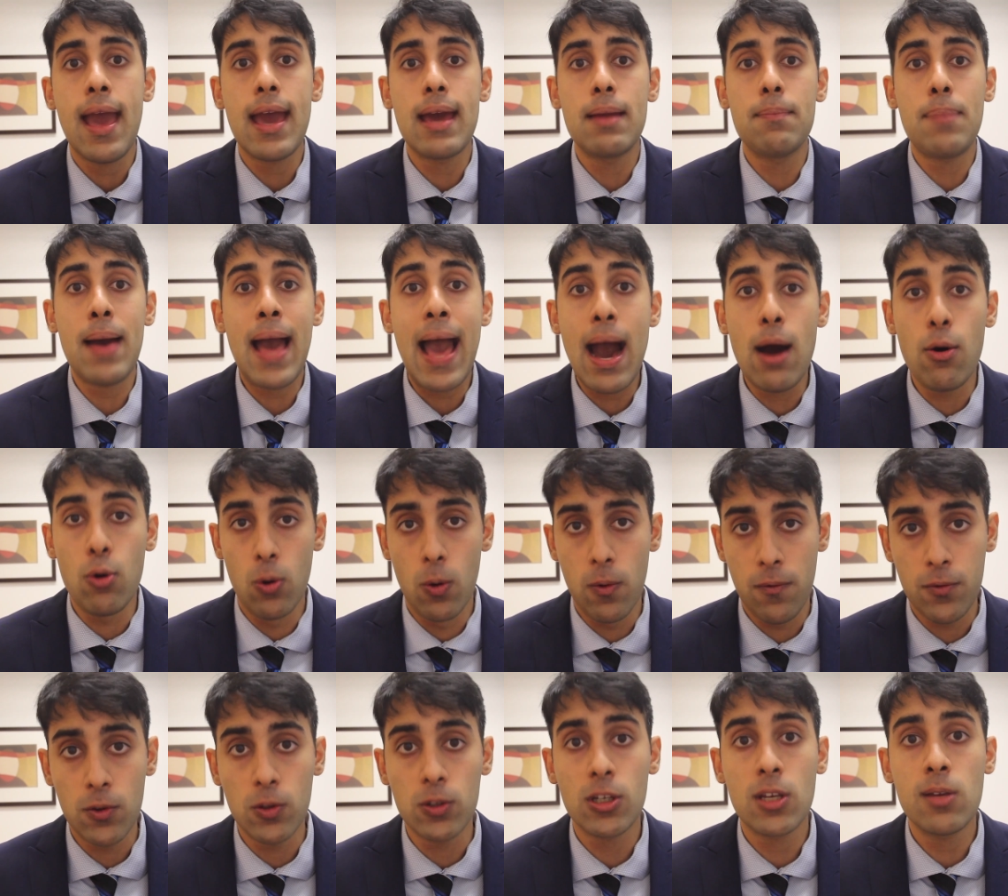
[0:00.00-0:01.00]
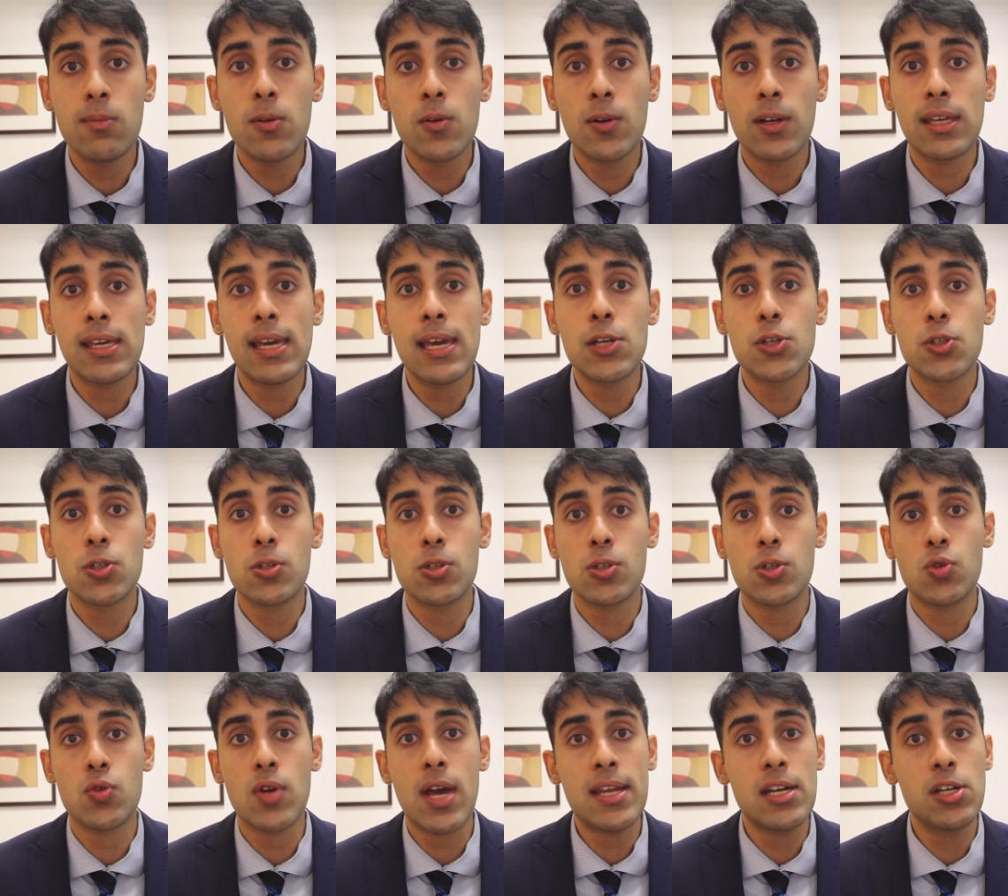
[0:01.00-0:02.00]
and powerful communication
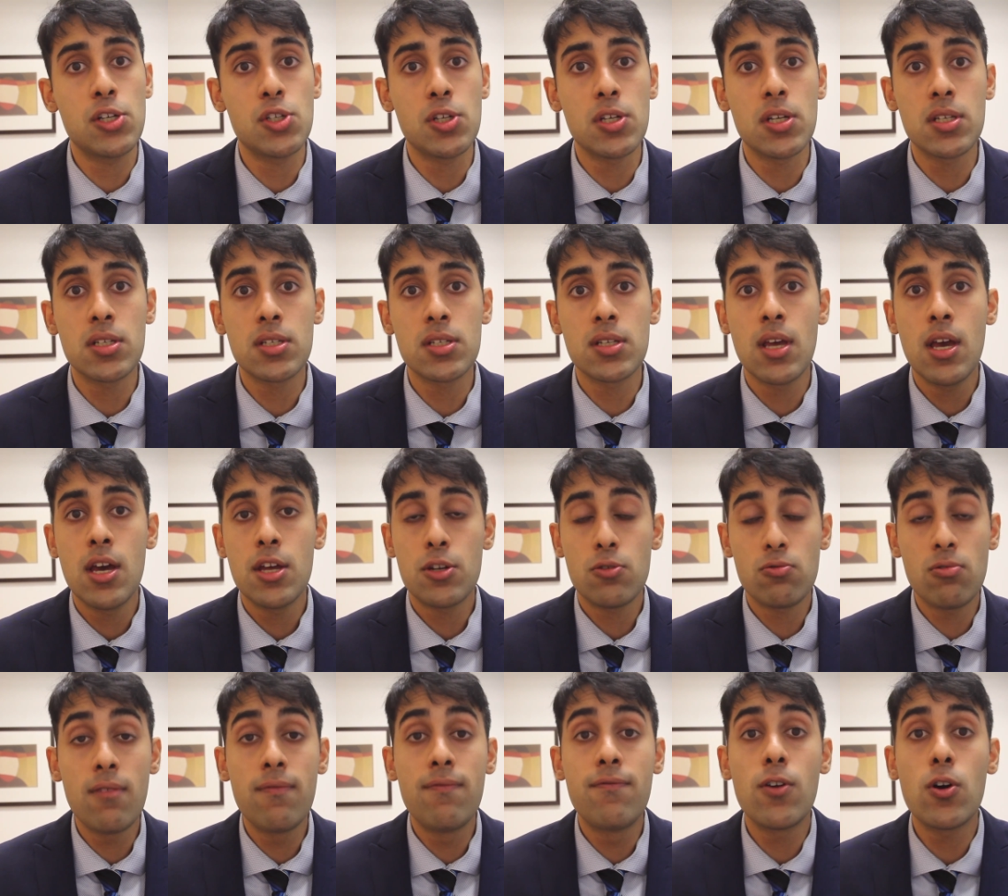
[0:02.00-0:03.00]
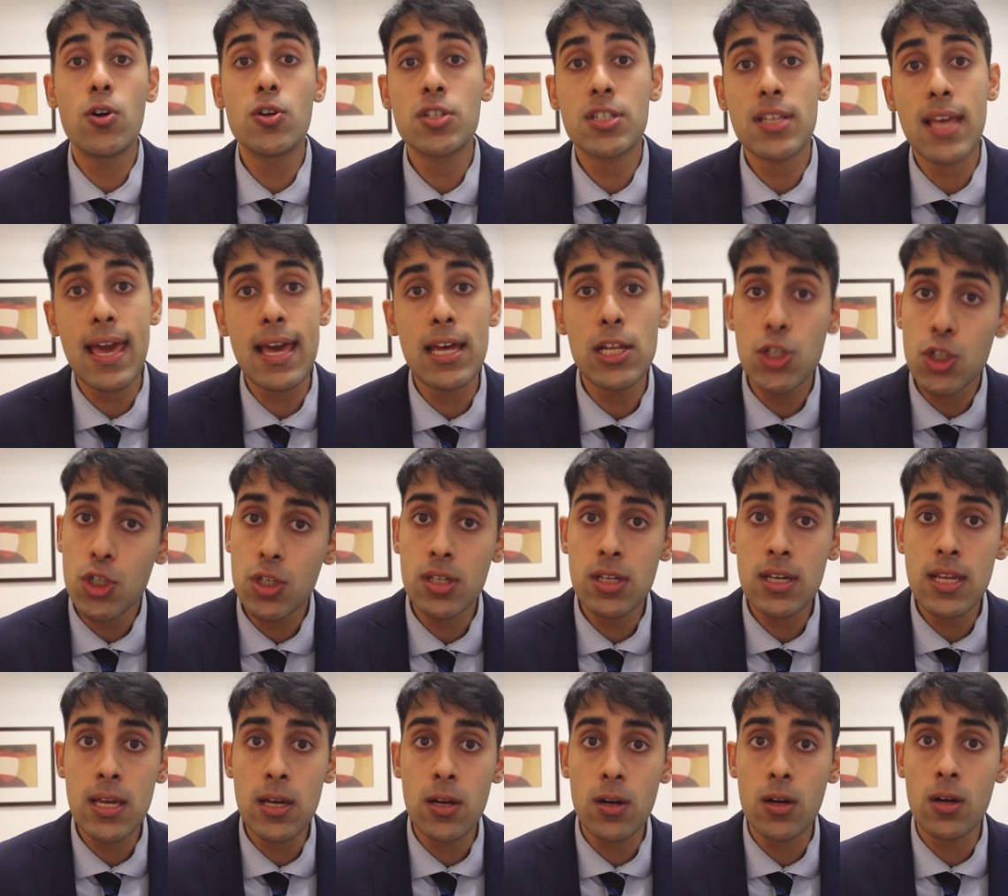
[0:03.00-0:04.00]
strategies to reverse
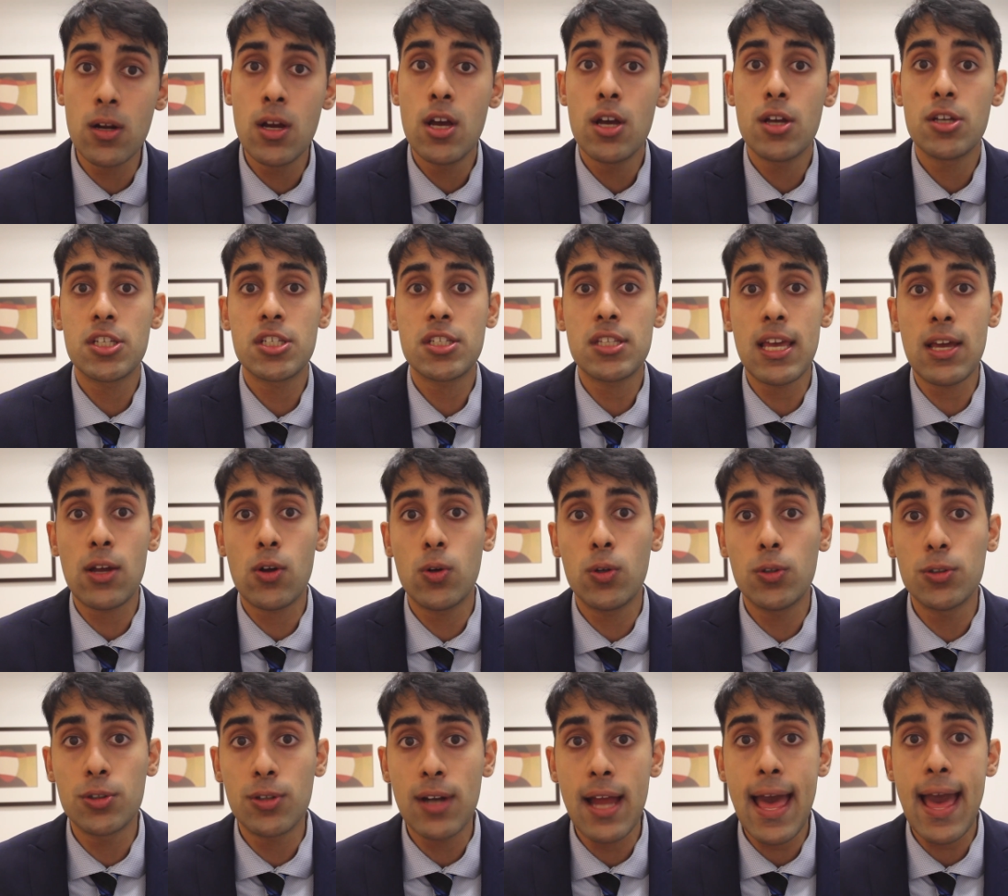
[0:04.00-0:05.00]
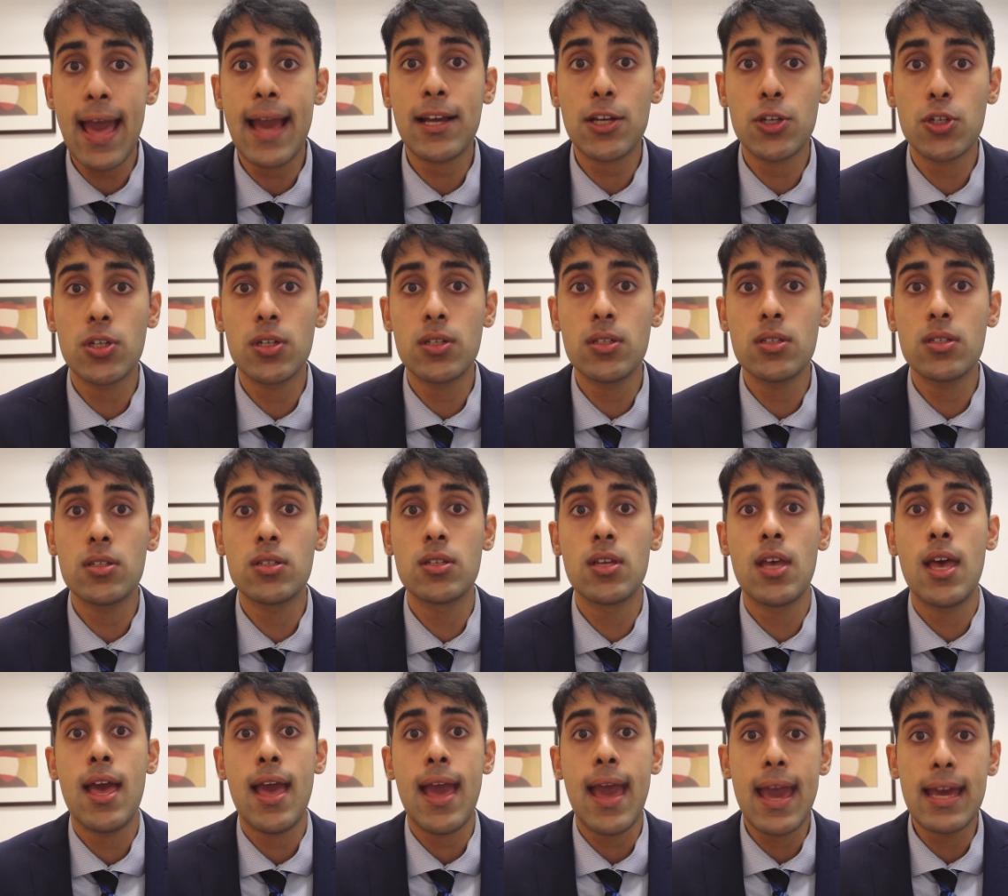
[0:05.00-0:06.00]
engineer stakeholder actions
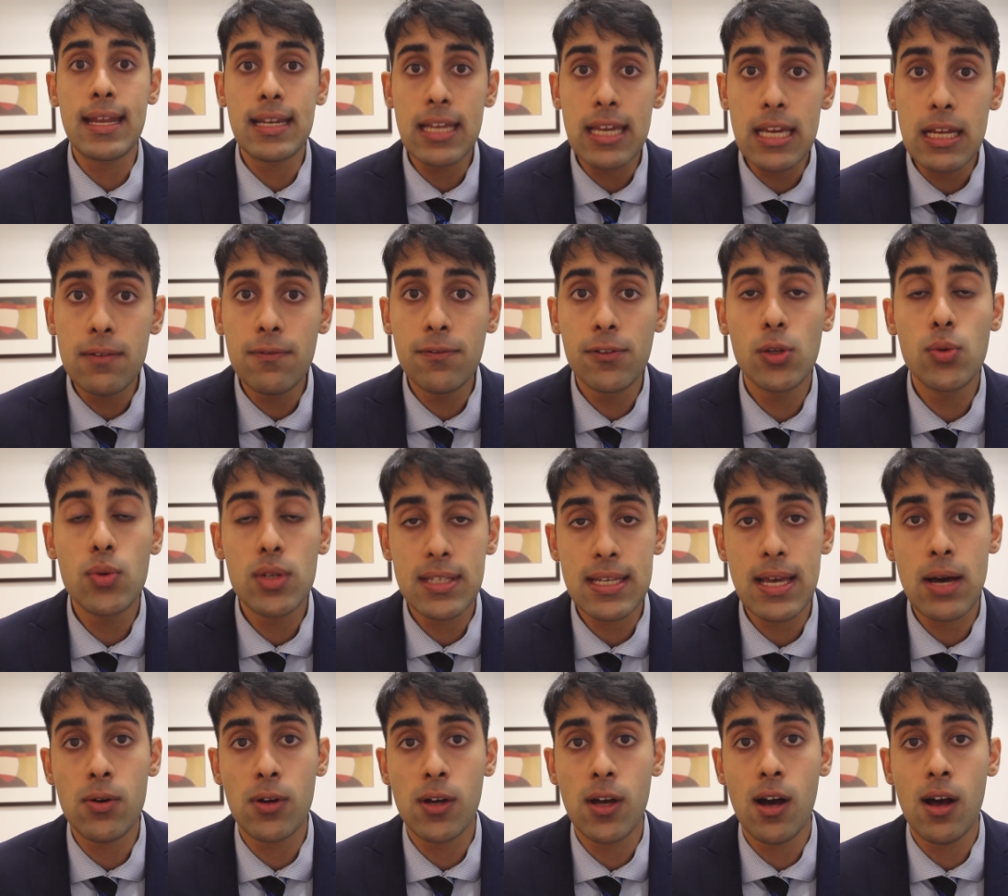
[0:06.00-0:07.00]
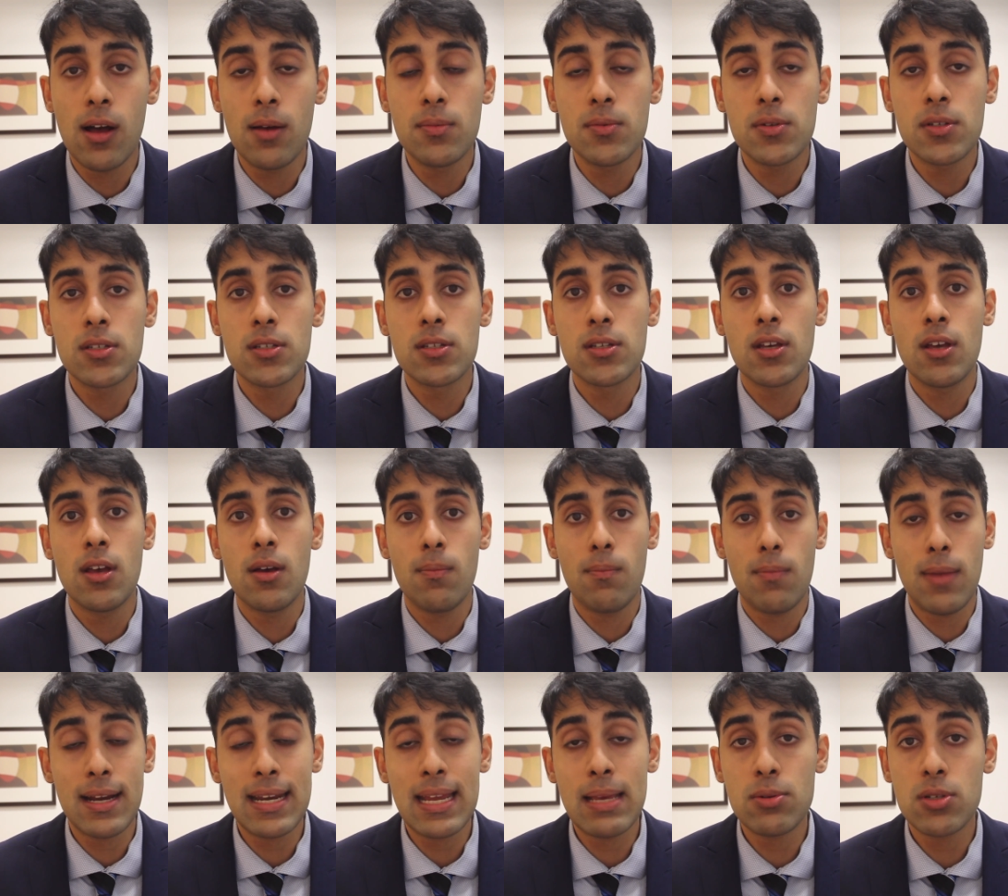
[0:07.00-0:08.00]
and influence outcomes,
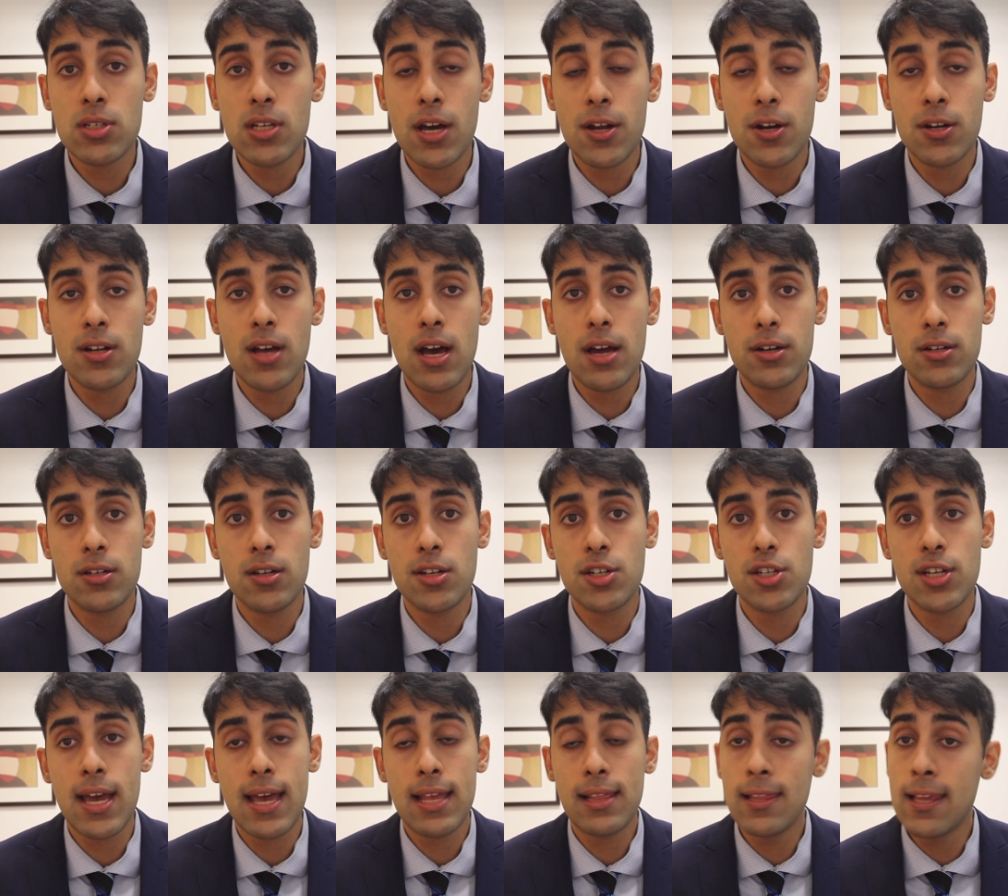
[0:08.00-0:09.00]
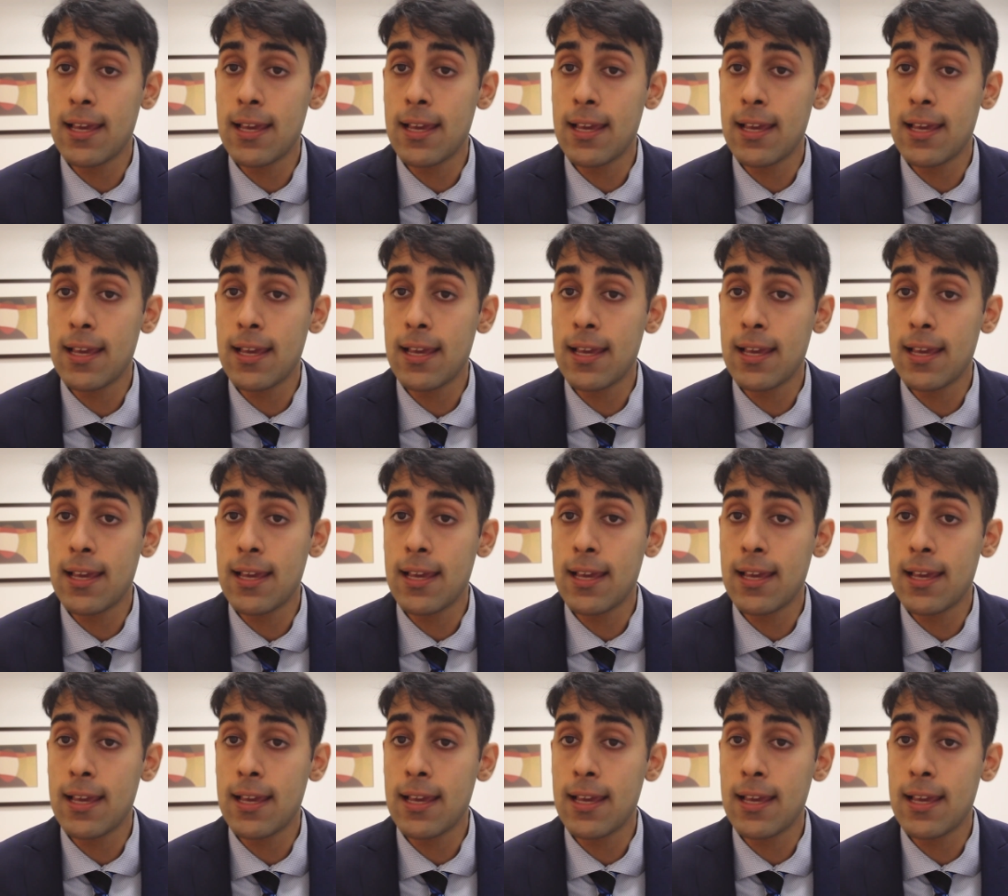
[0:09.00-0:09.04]
my name's Nader Nadernejad.